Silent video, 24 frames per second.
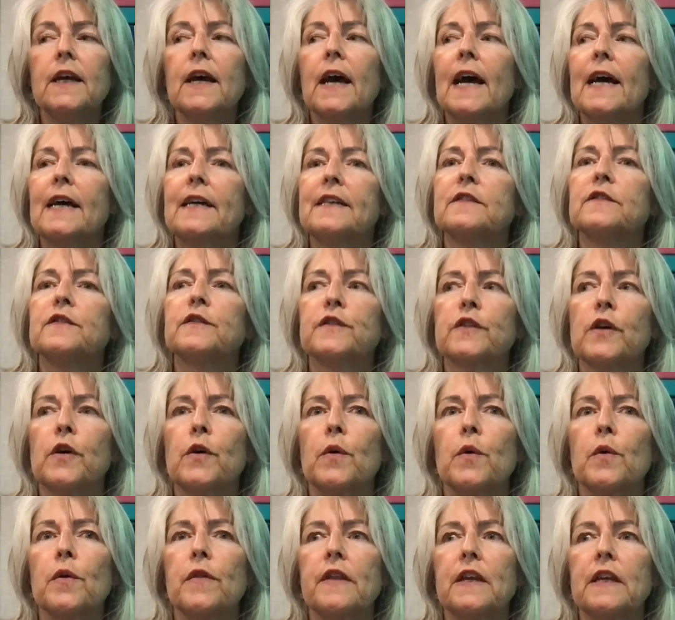And
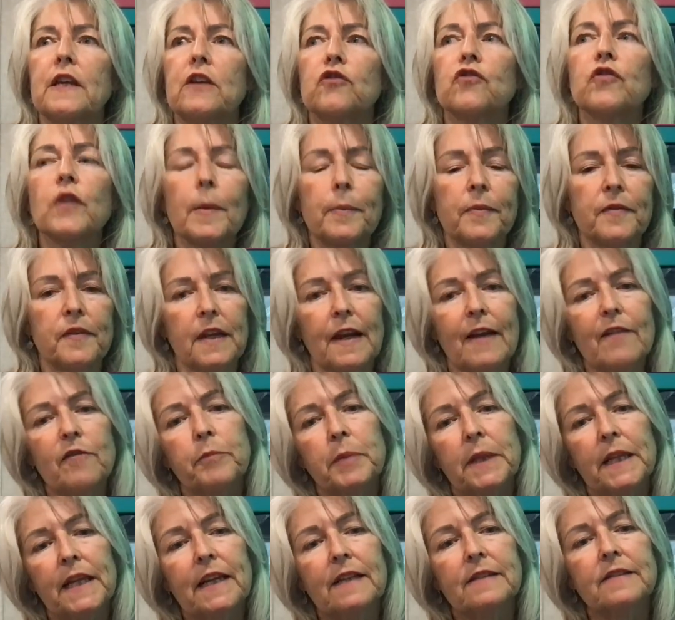so the trips that I've
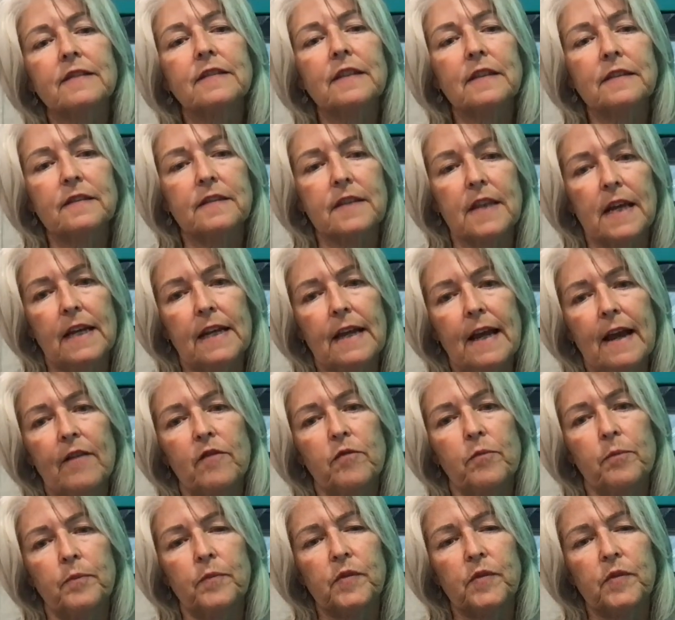planned since then have